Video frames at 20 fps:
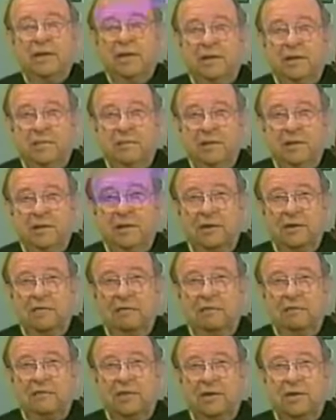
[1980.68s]
coming in
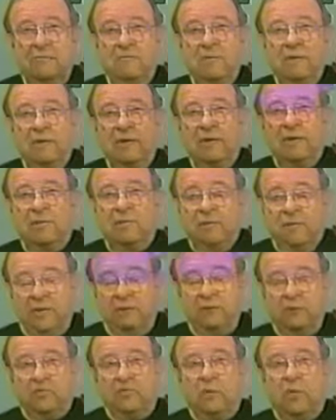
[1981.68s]
from
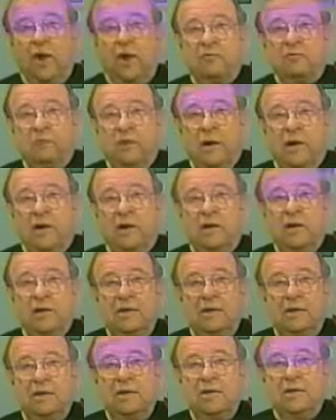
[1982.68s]
people's prosperity
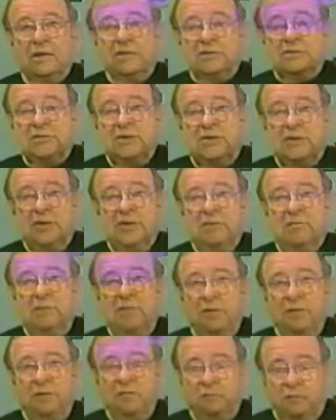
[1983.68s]
in New York City and
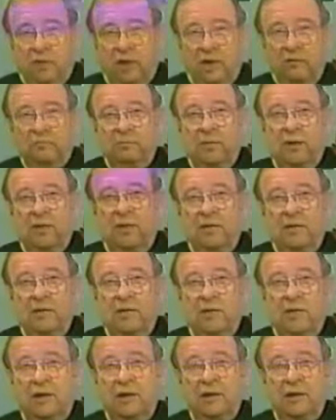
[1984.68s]
people's prosperity
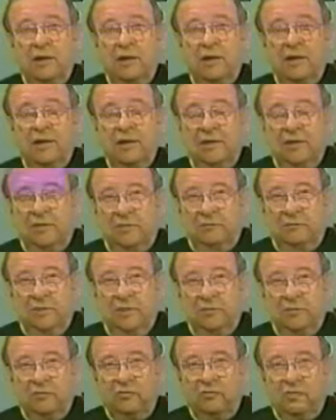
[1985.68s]
around Connecticut and
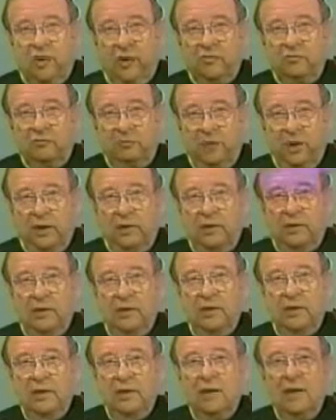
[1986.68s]
people's
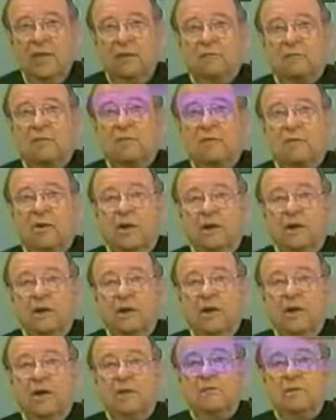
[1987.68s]
prosperity from all the
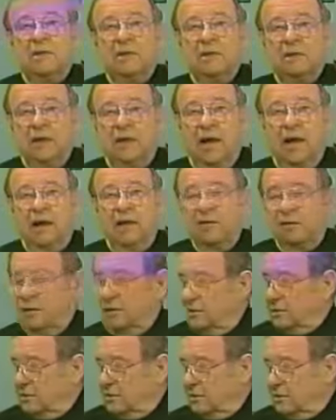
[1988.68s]
gambling and
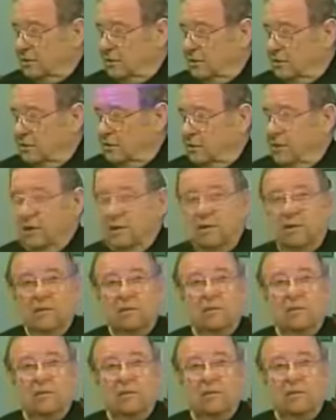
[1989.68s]
lottery uh,
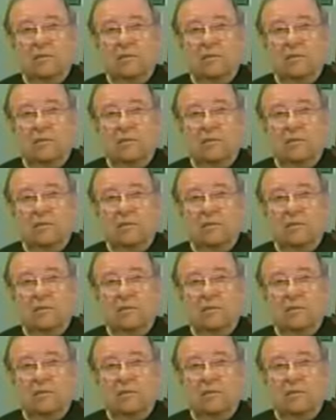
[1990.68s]
uh,